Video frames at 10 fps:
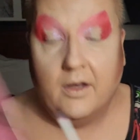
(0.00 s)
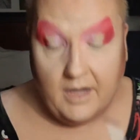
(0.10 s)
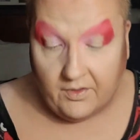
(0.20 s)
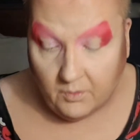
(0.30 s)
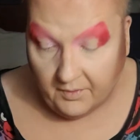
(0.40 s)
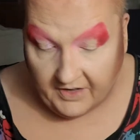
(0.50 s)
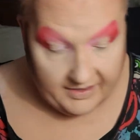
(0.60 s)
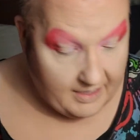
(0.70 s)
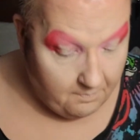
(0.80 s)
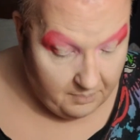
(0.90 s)
now that we've got
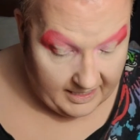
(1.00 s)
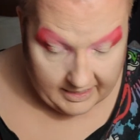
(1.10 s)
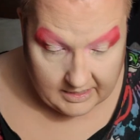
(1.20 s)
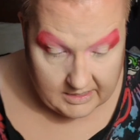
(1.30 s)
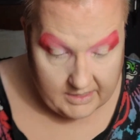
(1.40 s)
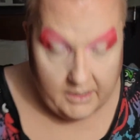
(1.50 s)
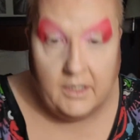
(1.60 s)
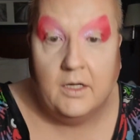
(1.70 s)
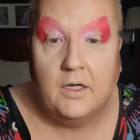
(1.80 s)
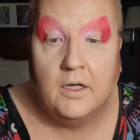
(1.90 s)
that pink,
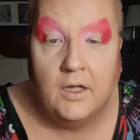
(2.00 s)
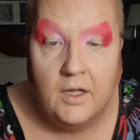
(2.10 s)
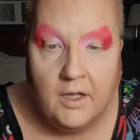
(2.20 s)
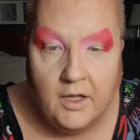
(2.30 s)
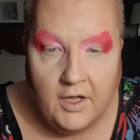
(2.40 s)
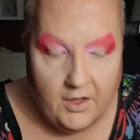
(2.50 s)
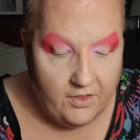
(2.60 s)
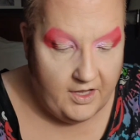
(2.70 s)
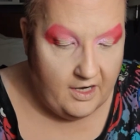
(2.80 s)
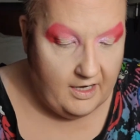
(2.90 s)

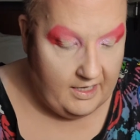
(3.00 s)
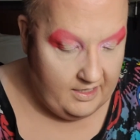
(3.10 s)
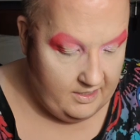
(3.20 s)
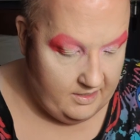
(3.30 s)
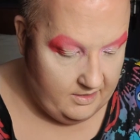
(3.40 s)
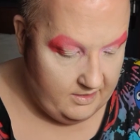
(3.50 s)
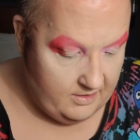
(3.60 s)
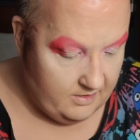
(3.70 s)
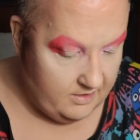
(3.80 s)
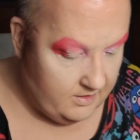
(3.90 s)
there
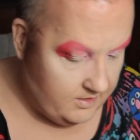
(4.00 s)
is